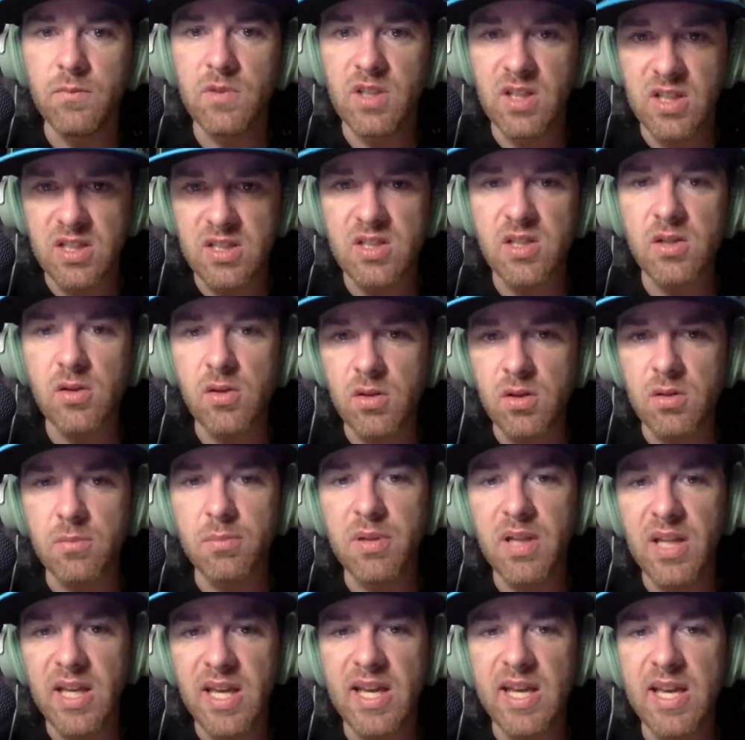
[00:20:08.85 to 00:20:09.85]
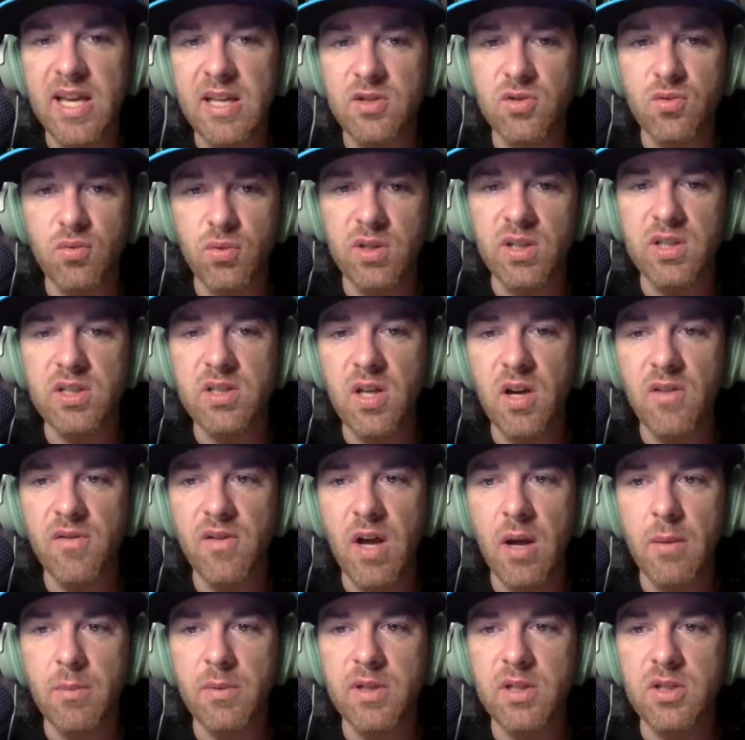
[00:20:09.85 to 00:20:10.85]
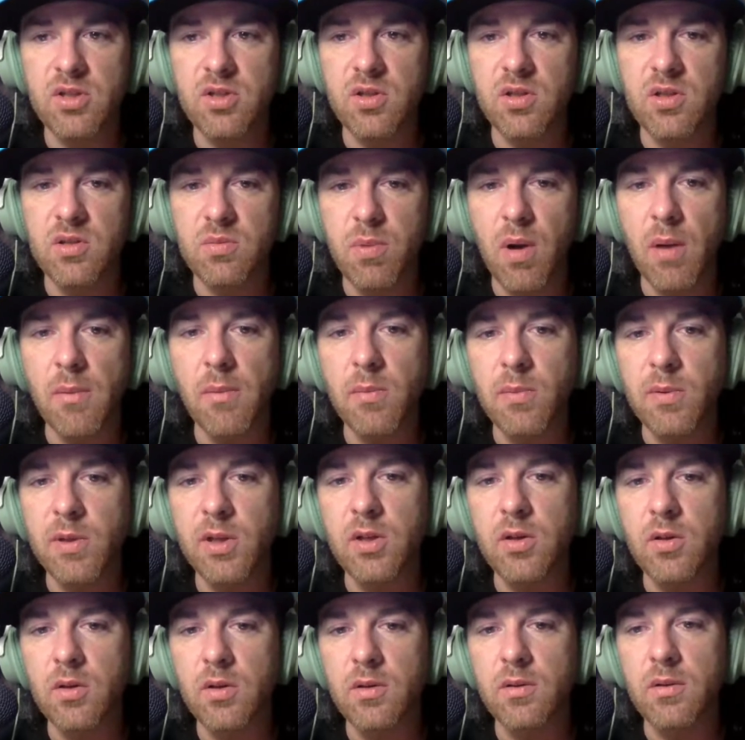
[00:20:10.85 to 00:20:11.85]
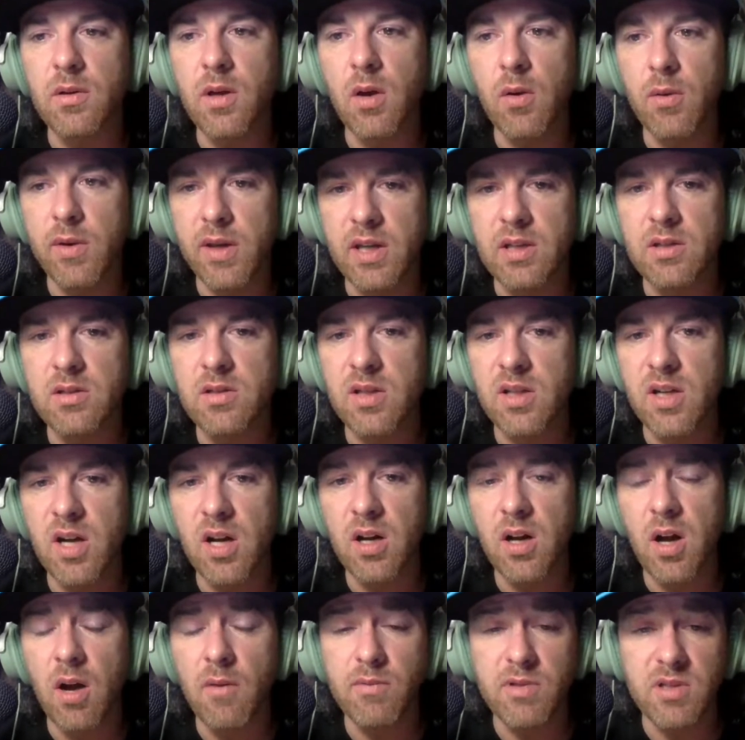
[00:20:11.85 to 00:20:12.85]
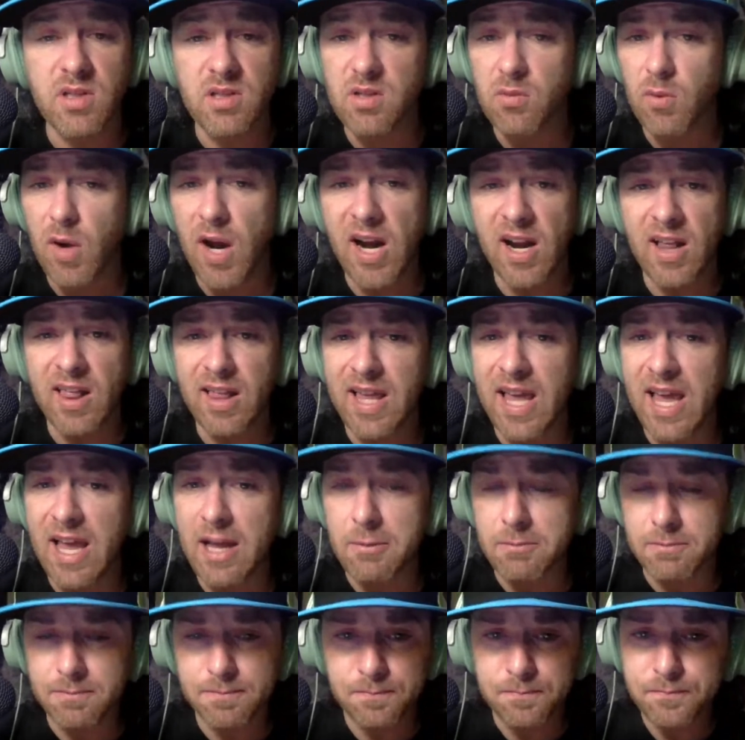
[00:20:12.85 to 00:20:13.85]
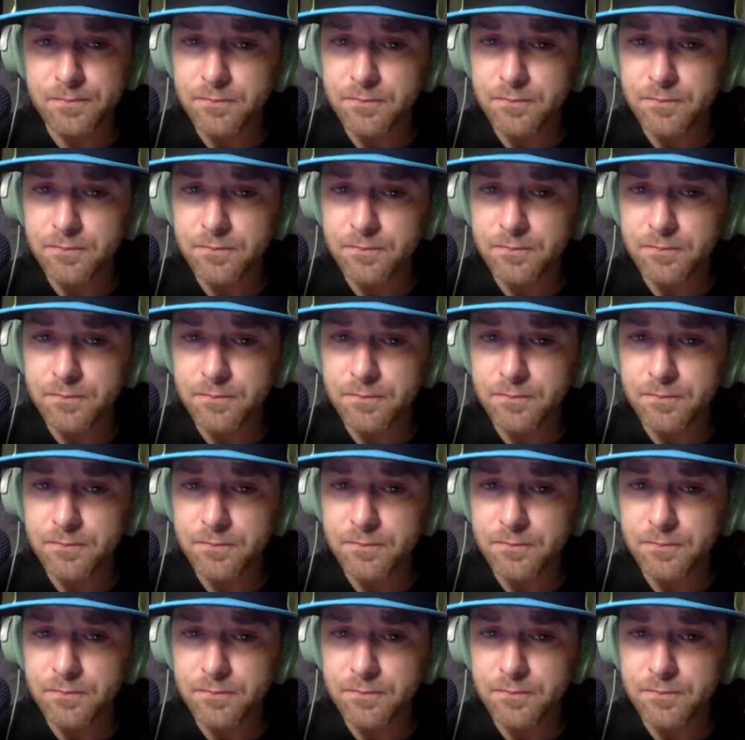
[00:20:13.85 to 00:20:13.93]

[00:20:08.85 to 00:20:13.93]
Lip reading: to continue to play against really tough competition is probably good going into the non-conference because right out of the gate,